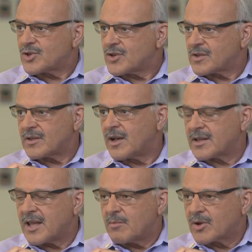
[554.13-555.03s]
which is a
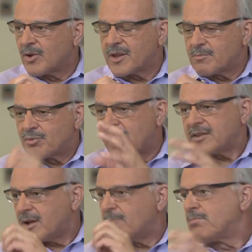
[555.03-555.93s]
chemical that
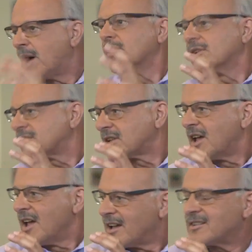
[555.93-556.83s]
breaks up bubbles
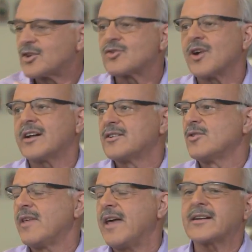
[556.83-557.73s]
to try to
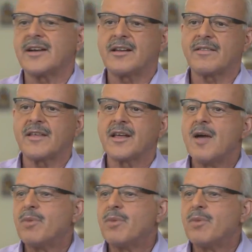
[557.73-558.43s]
do that kind of thing.